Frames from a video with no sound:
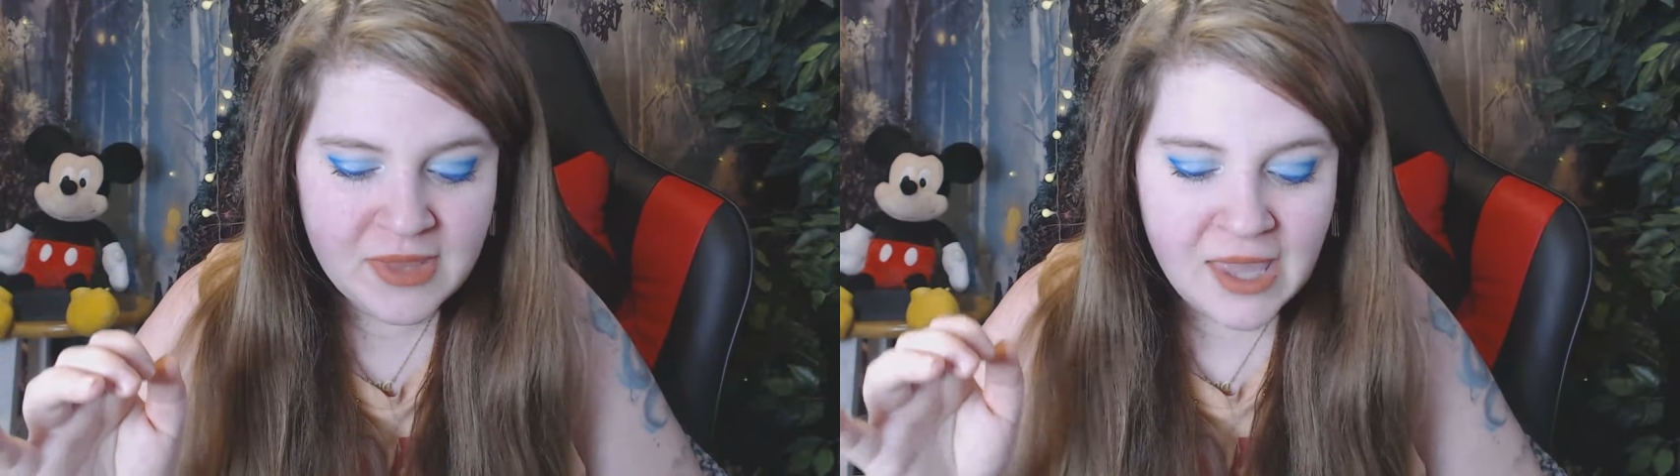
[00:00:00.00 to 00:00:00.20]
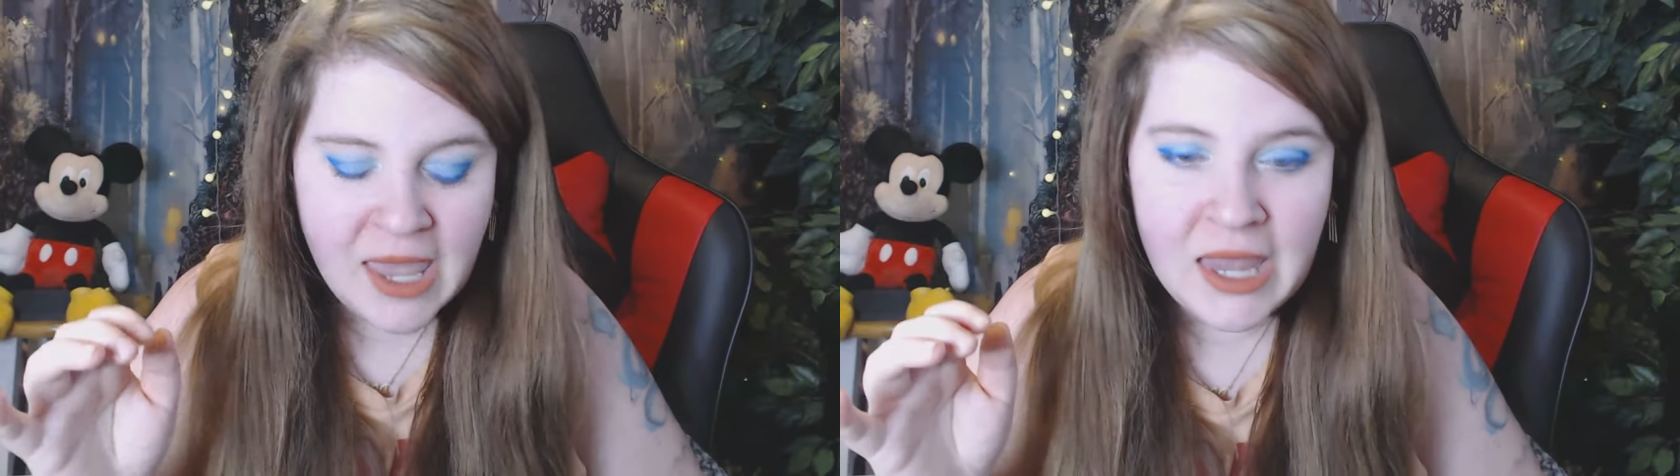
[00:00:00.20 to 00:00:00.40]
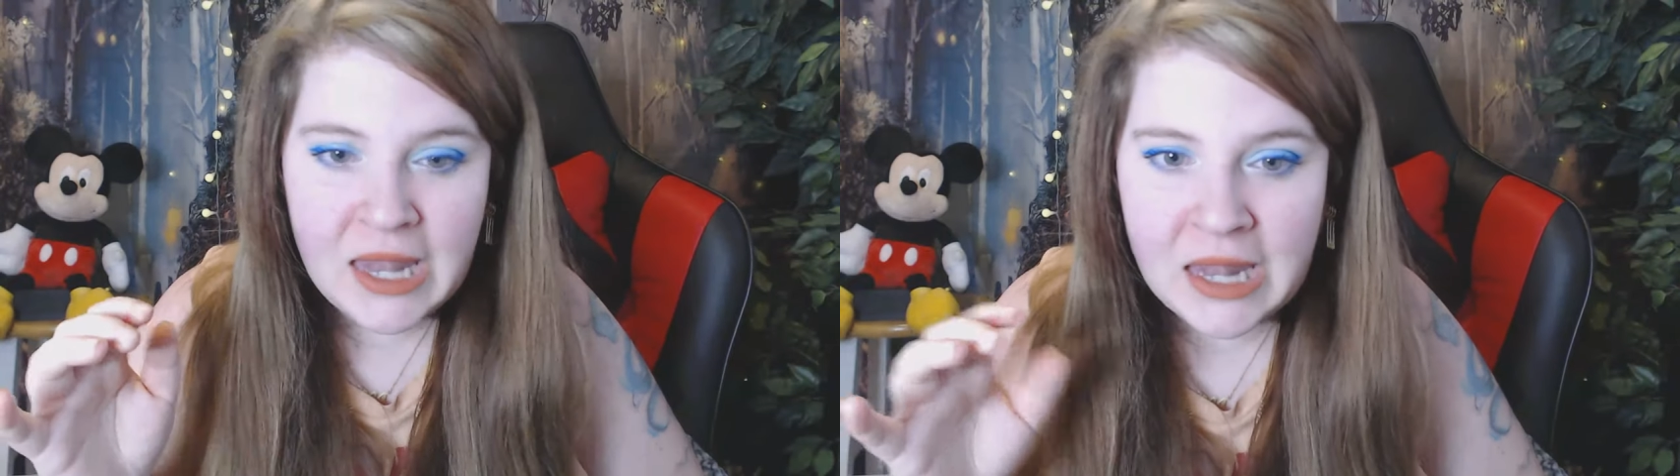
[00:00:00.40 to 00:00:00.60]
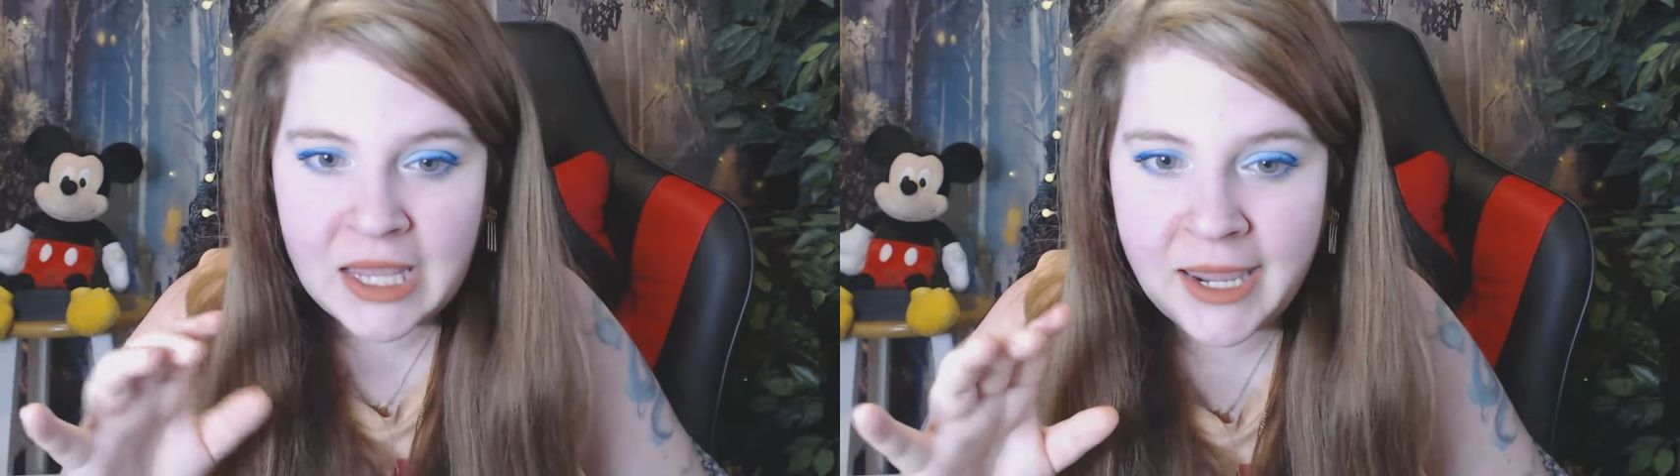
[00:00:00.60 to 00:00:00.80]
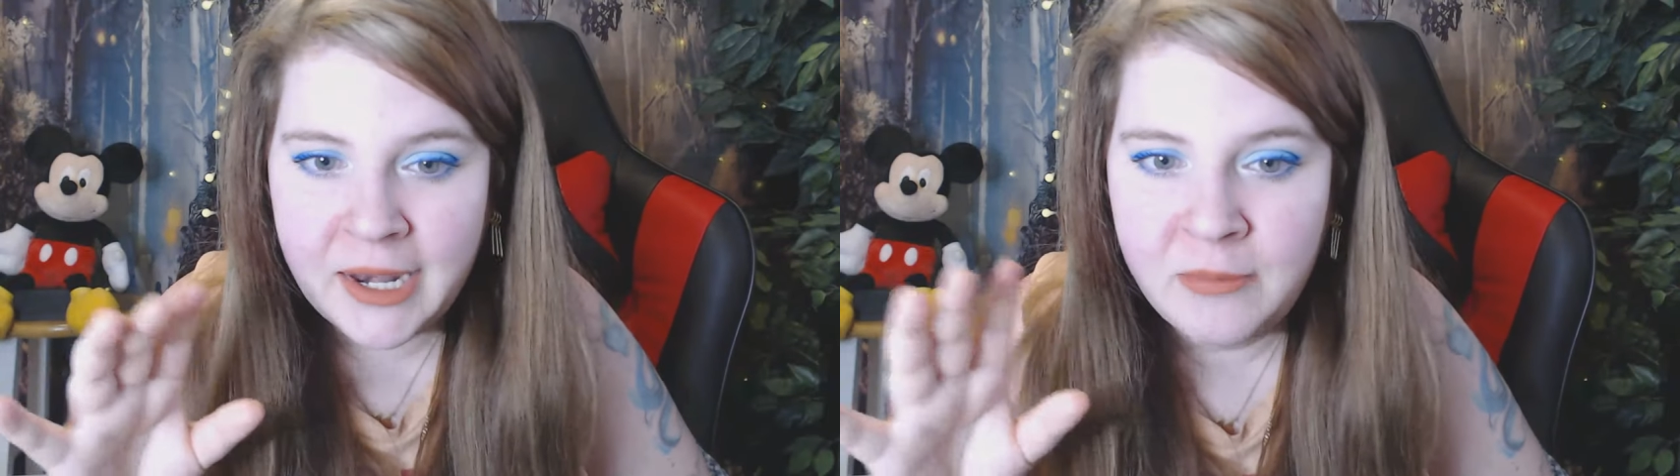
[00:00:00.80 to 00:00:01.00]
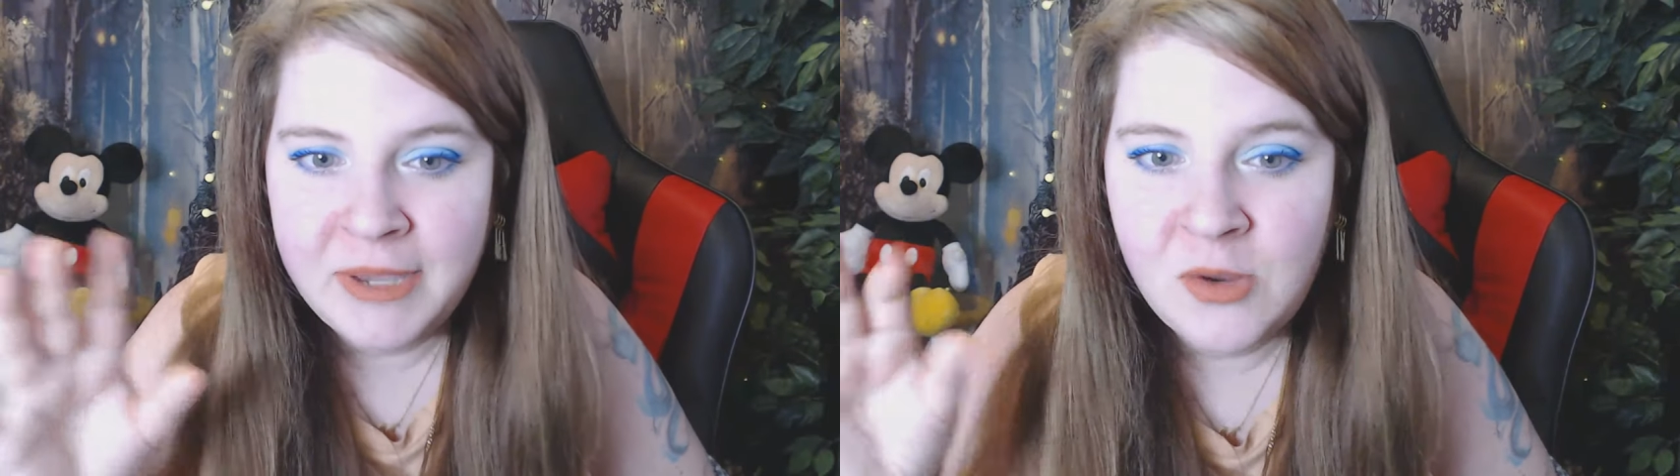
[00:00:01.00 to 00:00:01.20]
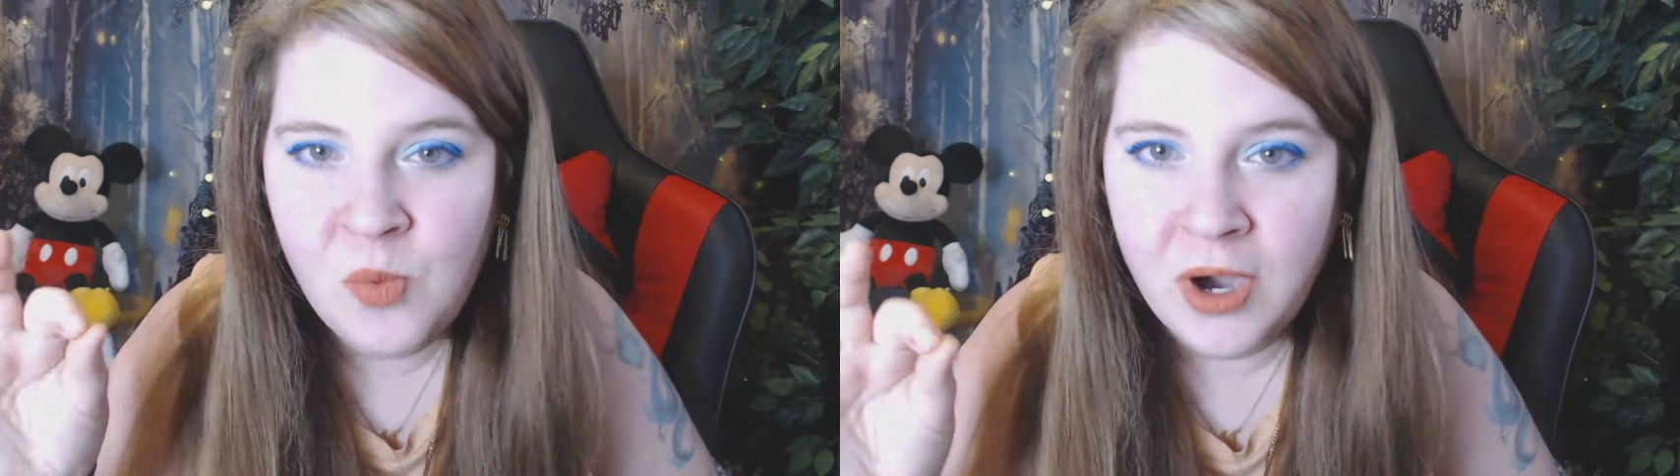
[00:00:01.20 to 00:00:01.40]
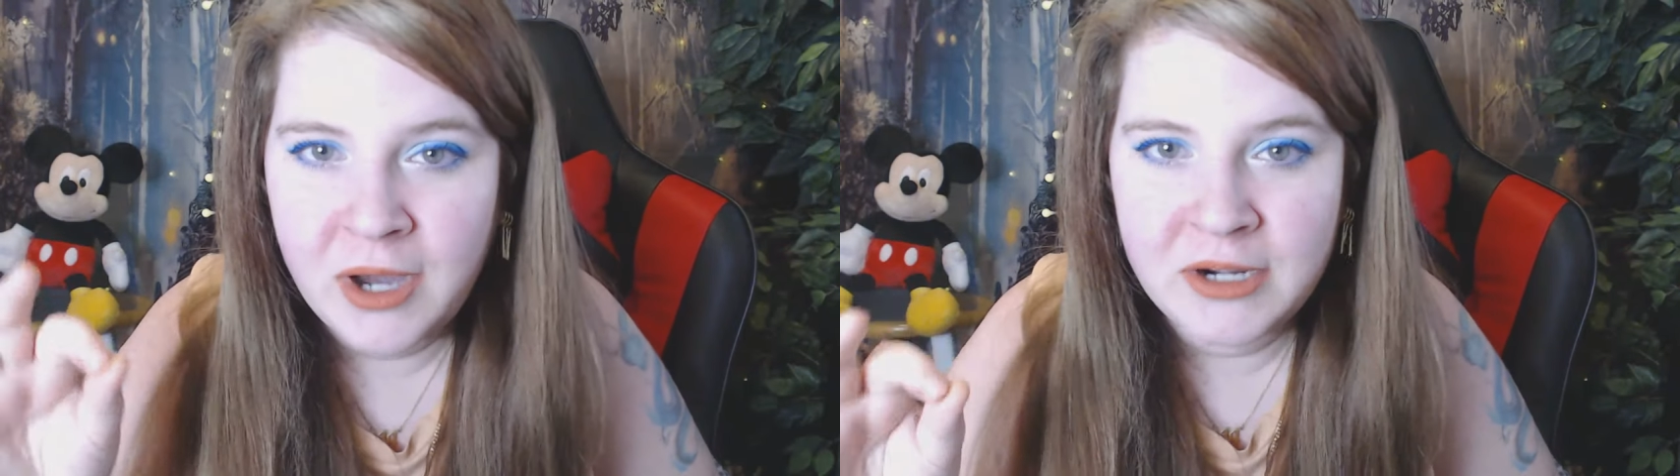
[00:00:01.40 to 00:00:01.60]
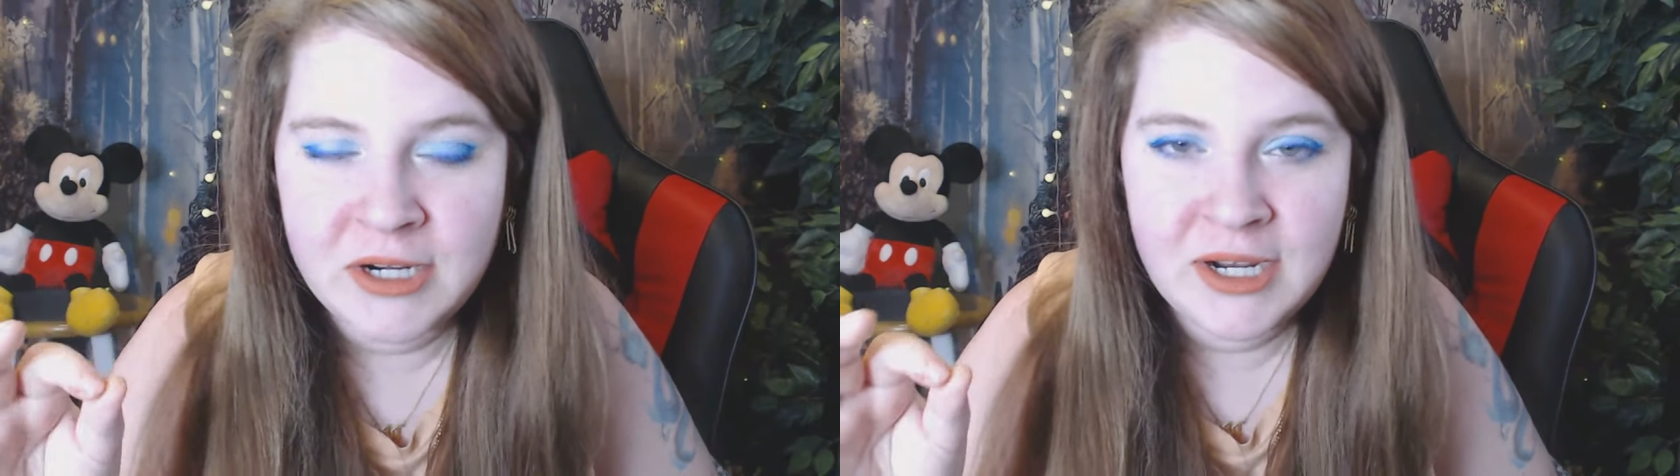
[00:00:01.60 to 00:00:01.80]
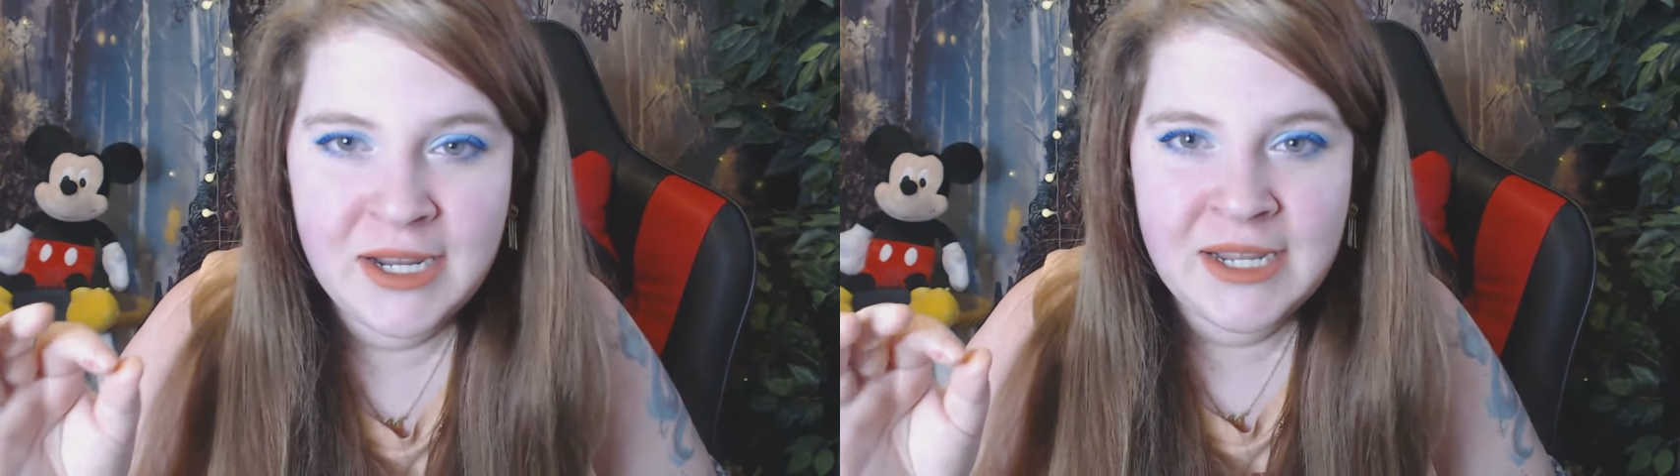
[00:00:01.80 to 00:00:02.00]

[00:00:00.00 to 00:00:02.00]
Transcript: a little bit of water